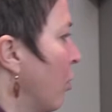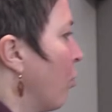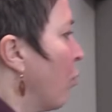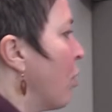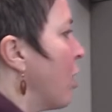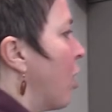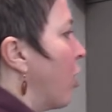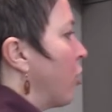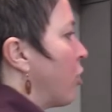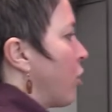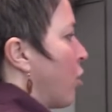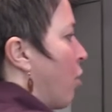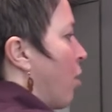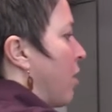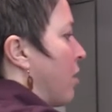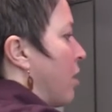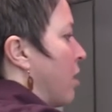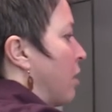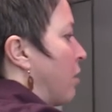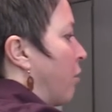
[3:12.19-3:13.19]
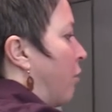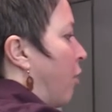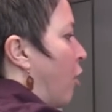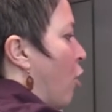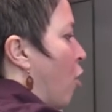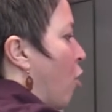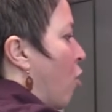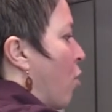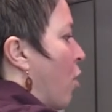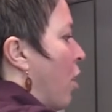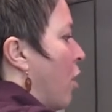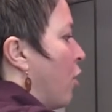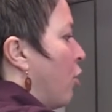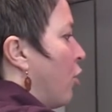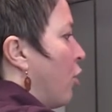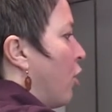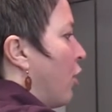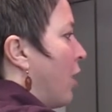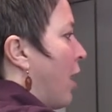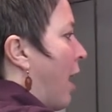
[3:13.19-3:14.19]
We also, on this flow
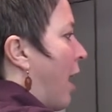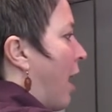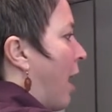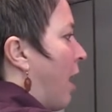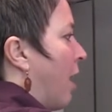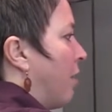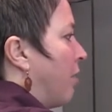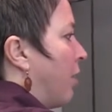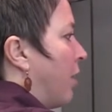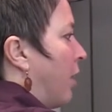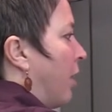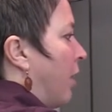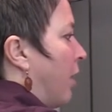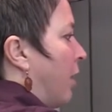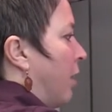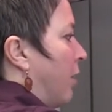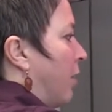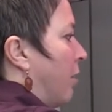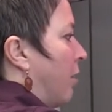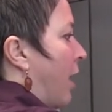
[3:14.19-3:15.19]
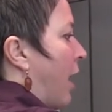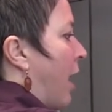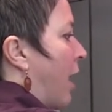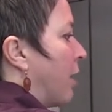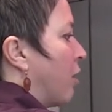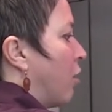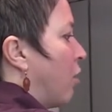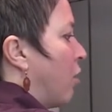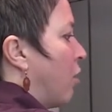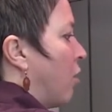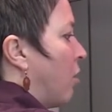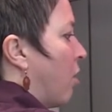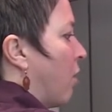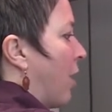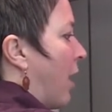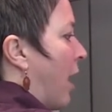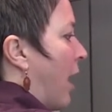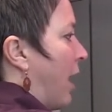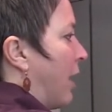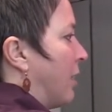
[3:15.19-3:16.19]
hood, have a handle
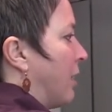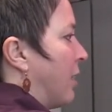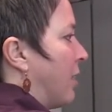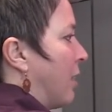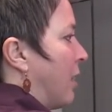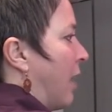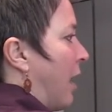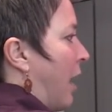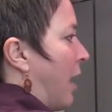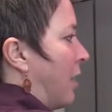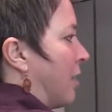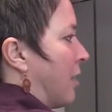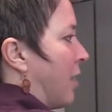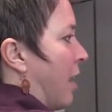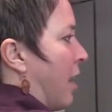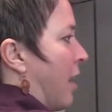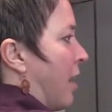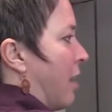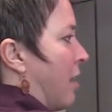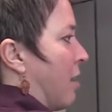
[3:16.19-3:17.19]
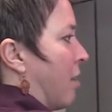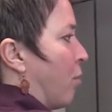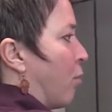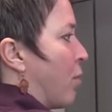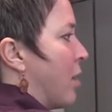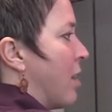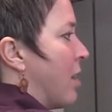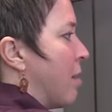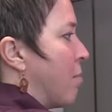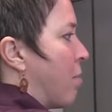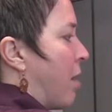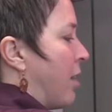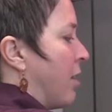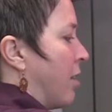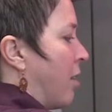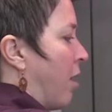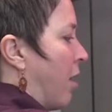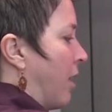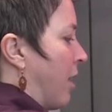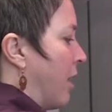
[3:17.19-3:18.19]
that has a reading button
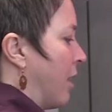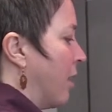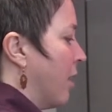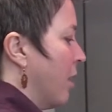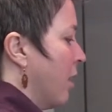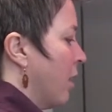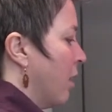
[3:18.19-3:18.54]
on it.